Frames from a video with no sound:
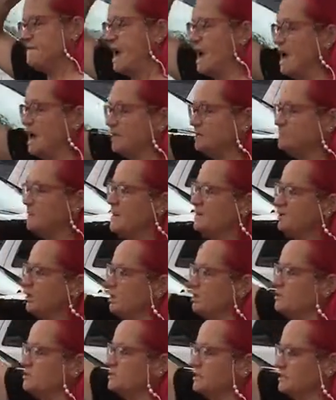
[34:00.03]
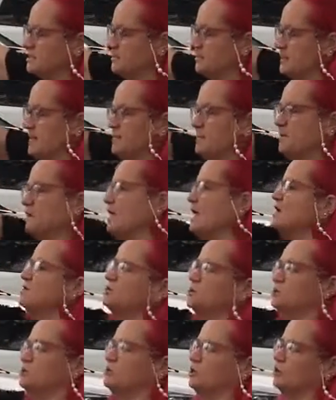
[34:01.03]
Now, it's been used as a
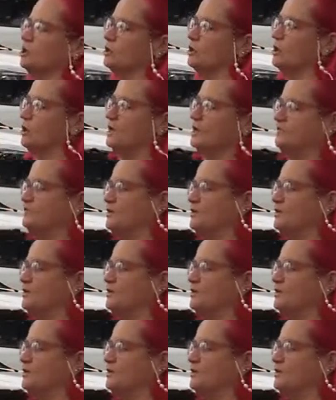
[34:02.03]
manipulation tool.